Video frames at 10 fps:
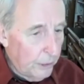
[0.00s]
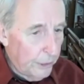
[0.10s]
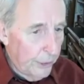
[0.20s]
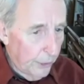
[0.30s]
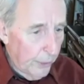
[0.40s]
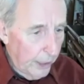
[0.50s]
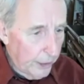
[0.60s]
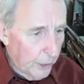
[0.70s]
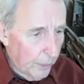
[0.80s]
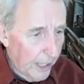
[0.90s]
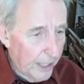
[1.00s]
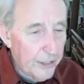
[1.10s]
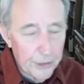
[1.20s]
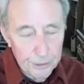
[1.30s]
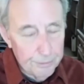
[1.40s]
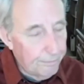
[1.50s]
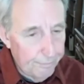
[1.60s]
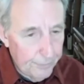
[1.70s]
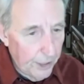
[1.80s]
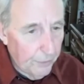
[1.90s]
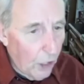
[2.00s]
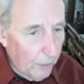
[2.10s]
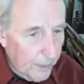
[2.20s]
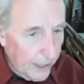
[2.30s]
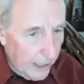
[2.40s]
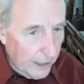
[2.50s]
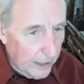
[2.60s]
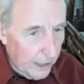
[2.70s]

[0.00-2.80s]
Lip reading: your involvement in